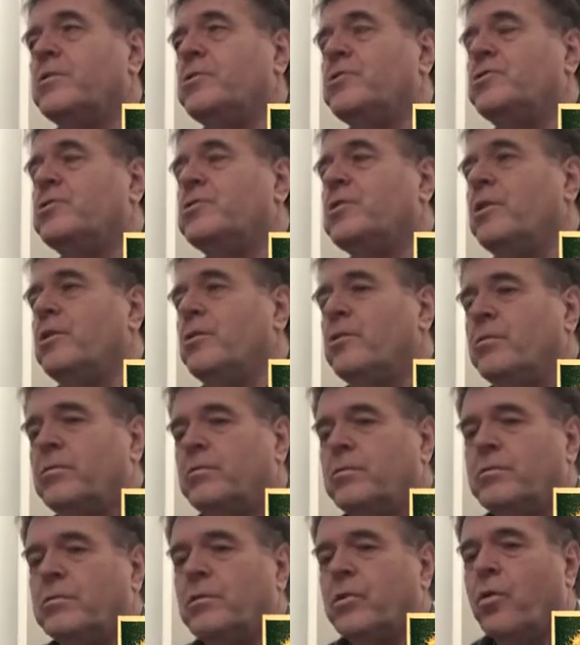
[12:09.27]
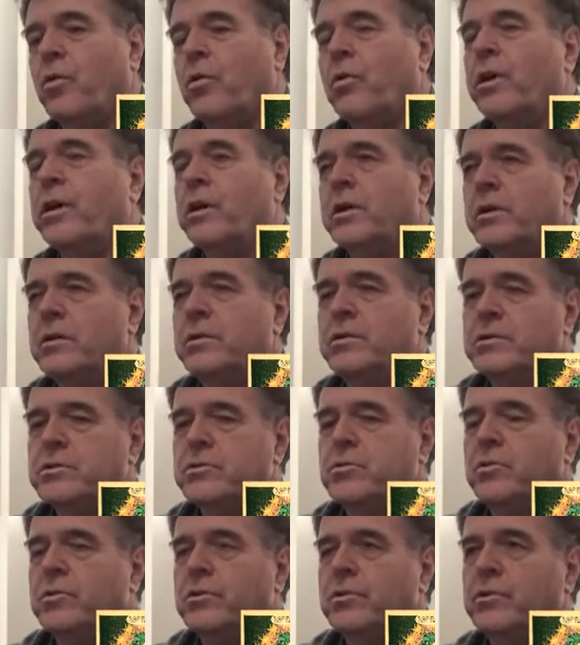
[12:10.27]
So Corrigan,
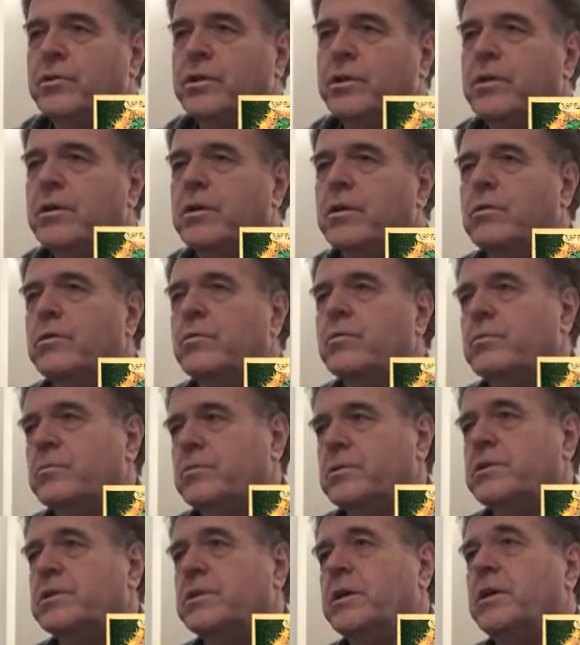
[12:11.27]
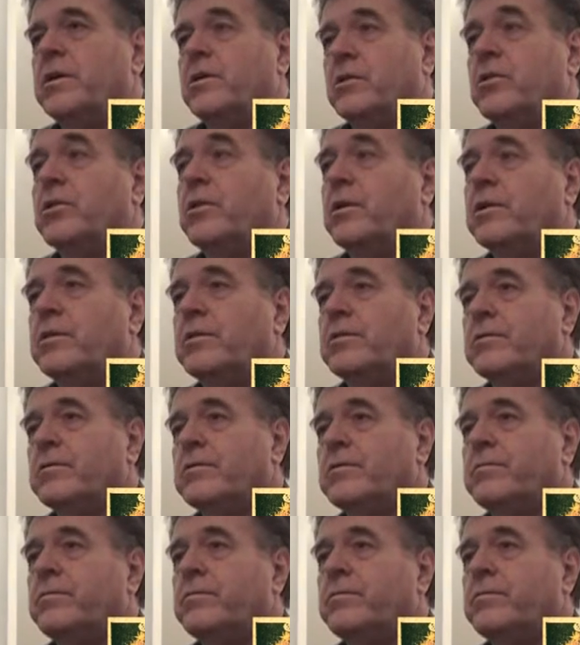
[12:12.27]
his alter ego, was saying, look,